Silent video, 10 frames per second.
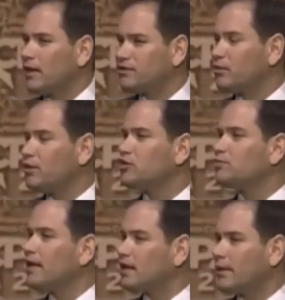I said, What are you
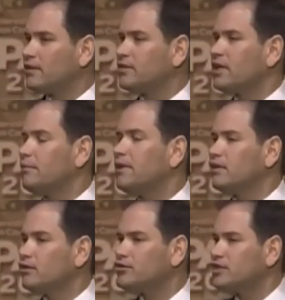smiling about? I said, Come in and
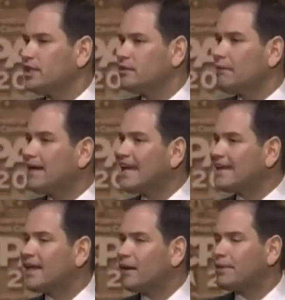you'll see. My dad had
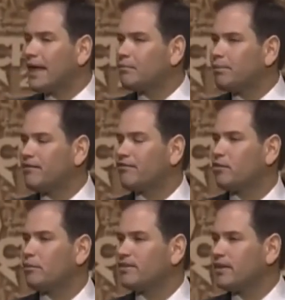not been out of bed for a
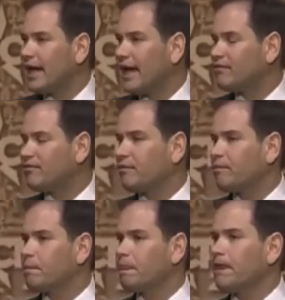month and a half.
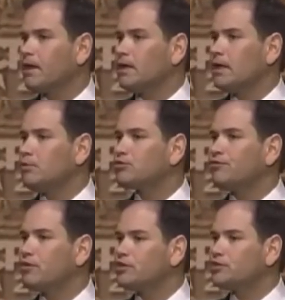He was
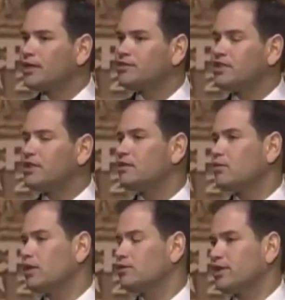fully dressed, sitting in a
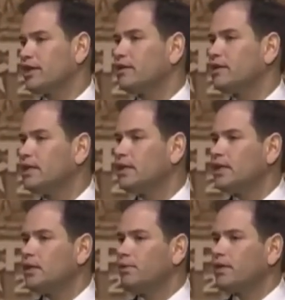wheelchair,
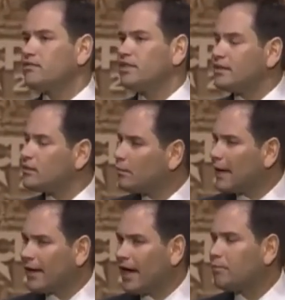because no
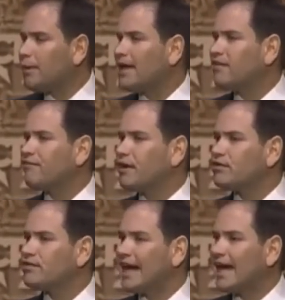matter how bad he
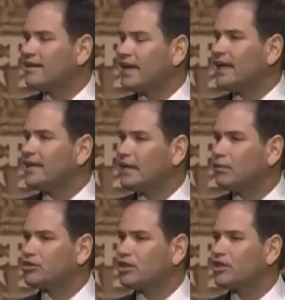felt, that night he
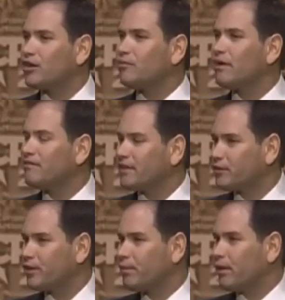was going to go to my
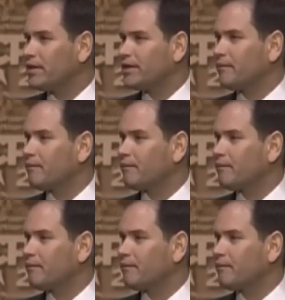victory party.